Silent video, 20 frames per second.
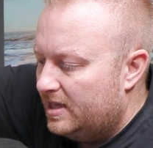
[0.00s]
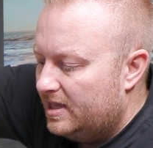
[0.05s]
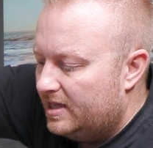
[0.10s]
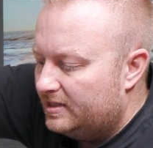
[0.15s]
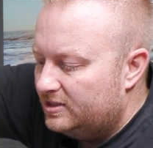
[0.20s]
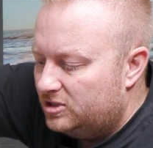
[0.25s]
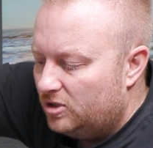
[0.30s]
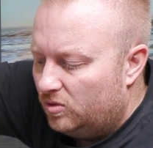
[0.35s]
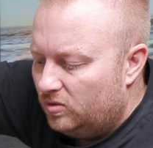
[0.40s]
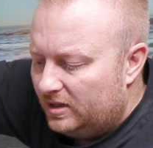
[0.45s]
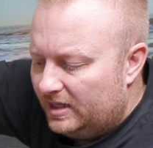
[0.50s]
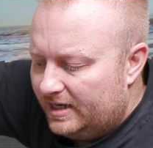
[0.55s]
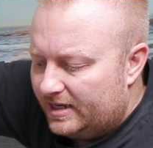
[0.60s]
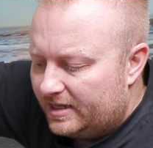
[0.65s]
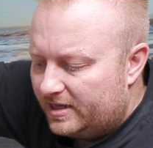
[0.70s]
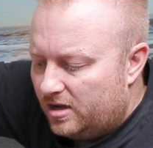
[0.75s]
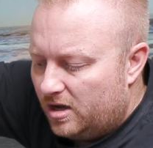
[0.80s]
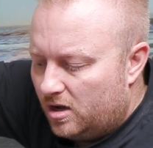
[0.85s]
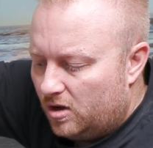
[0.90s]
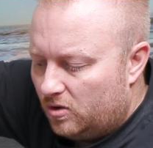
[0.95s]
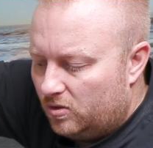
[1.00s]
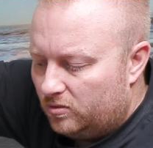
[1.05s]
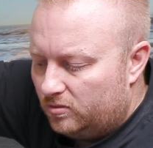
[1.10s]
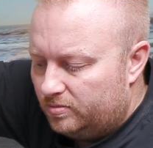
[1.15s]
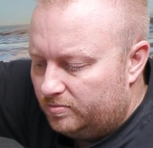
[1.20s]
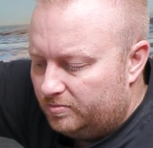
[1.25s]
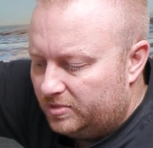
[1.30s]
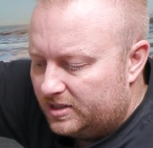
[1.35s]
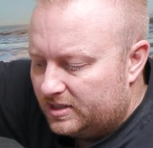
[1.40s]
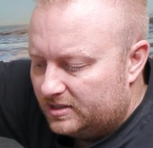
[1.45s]
And don't let it go
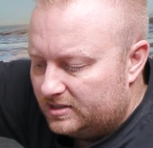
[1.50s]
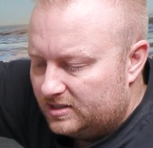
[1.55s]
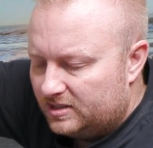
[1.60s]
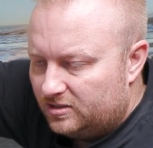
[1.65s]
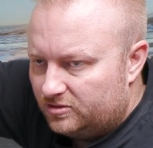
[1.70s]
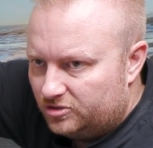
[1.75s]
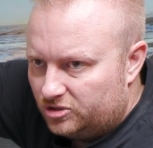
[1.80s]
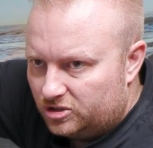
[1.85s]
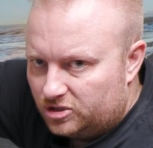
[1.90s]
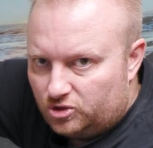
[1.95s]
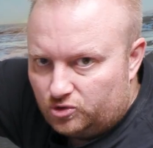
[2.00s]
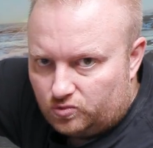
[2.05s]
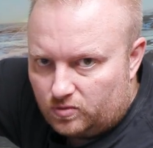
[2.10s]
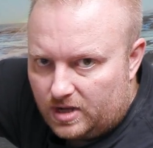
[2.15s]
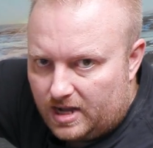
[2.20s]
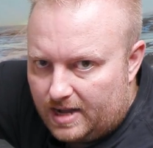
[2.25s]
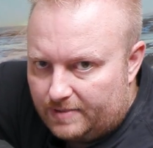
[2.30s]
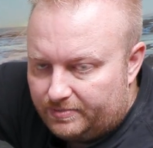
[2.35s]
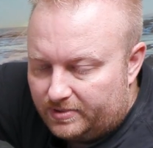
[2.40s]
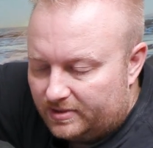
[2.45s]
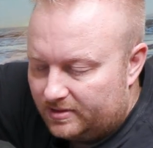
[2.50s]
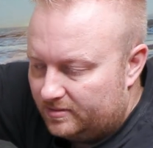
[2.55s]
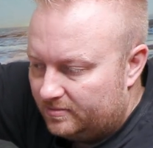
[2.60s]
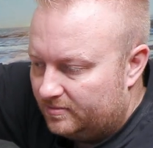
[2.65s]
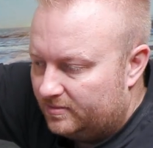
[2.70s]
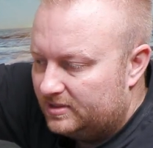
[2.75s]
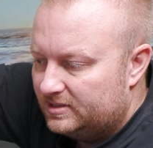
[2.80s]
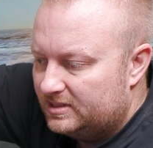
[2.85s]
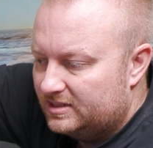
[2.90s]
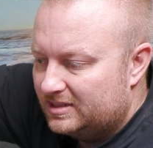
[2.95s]
because it'll just drop. And
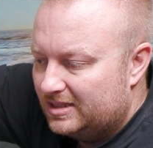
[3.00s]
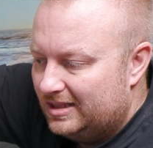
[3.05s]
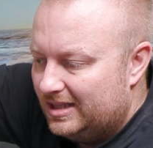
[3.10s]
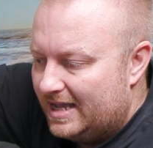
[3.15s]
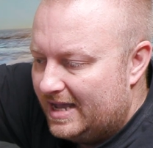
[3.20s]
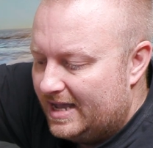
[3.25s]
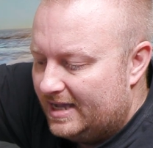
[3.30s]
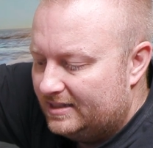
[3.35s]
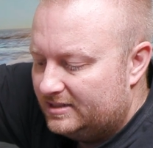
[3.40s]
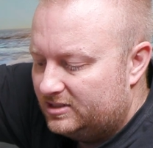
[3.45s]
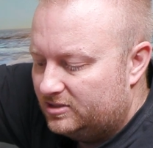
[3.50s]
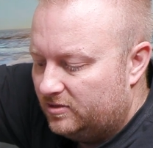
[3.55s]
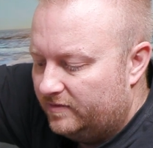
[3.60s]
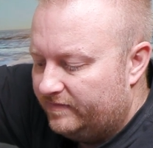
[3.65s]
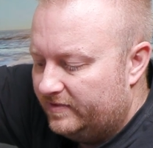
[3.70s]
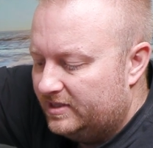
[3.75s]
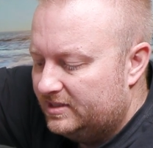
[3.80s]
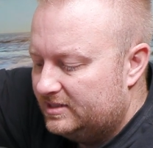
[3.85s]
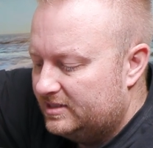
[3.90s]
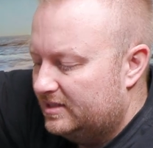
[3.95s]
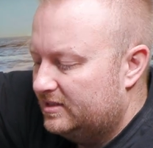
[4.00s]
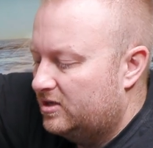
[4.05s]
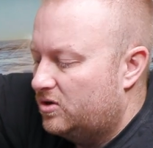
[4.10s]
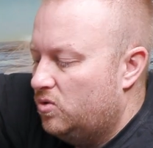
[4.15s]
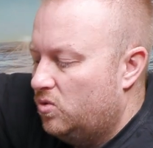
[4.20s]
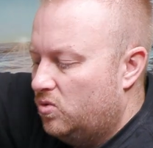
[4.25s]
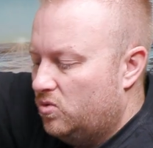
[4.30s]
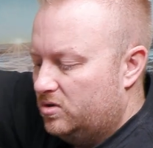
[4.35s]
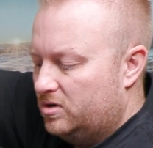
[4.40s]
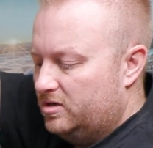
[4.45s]
this is glass, so if it hits on the
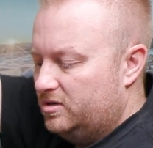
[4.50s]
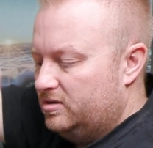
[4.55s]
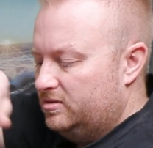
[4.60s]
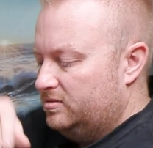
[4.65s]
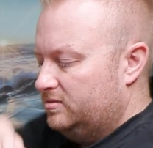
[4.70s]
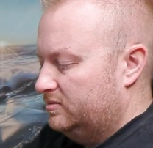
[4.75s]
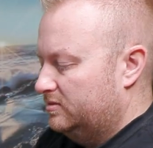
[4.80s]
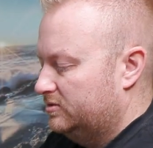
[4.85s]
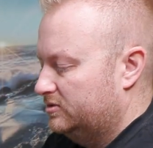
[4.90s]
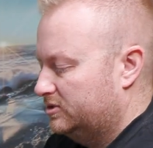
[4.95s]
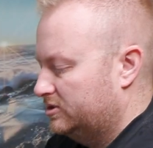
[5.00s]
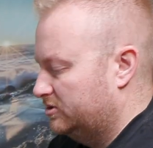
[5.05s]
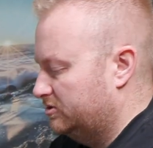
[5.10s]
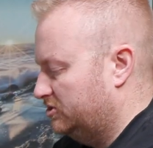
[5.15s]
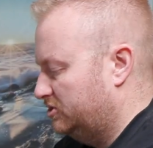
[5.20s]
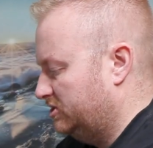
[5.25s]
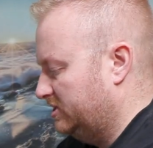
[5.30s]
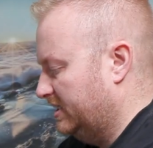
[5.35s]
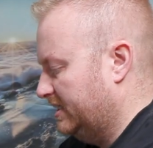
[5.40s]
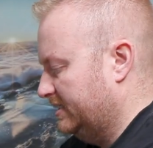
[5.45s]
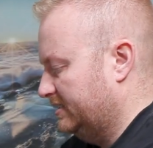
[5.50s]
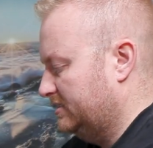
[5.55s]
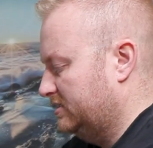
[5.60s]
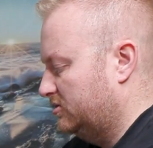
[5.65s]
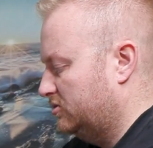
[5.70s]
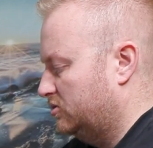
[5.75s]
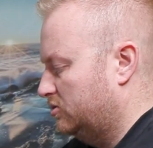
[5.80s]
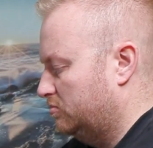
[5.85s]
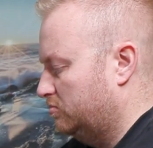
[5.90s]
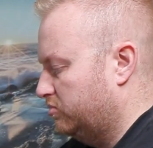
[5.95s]
corner, there's a good chance
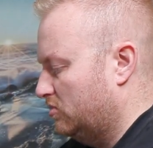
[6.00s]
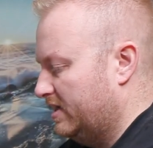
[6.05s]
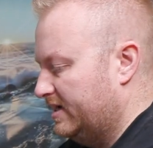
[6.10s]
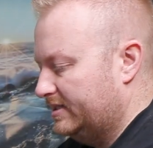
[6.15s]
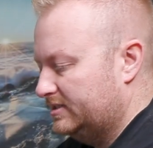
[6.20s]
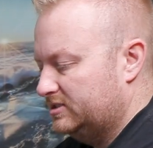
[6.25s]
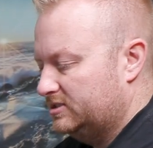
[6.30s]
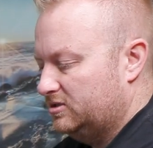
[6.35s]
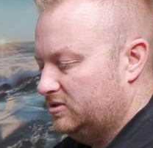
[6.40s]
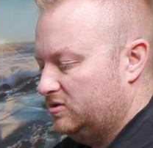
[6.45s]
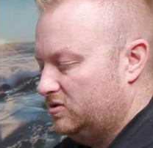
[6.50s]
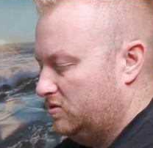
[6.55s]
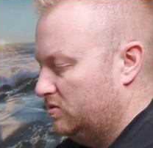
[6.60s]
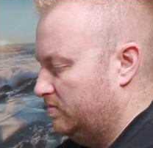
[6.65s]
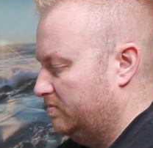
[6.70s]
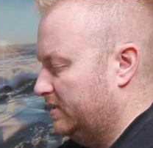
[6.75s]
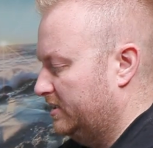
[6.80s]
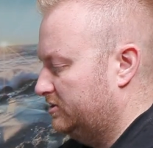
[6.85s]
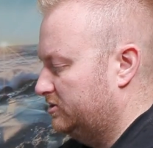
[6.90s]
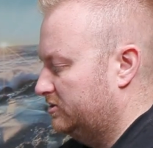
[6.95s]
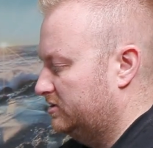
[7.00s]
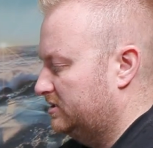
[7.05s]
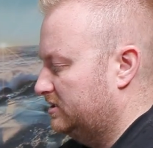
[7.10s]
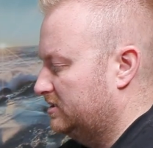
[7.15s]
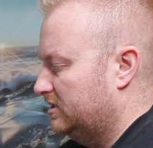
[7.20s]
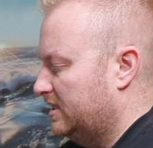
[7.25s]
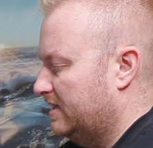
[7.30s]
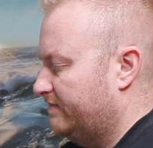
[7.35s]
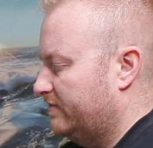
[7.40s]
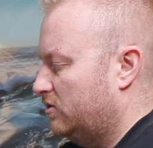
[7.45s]
it could break. So make sure you
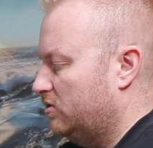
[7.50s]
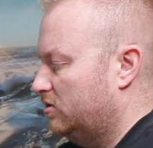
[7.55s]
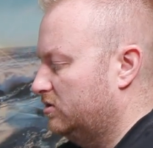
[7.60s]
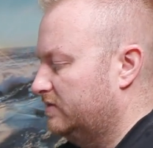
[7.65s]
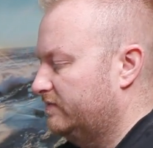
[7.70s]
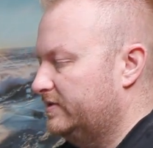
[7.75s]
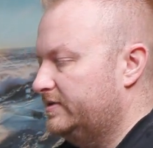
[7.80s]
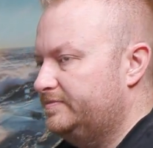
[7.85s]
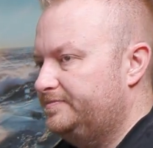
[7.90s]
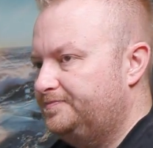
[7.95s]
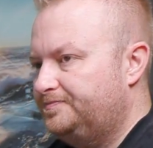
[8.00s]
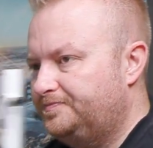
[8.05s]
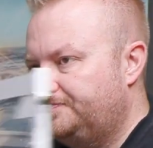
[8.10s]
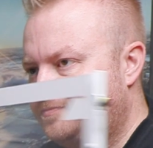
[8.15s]
still have a hold of it.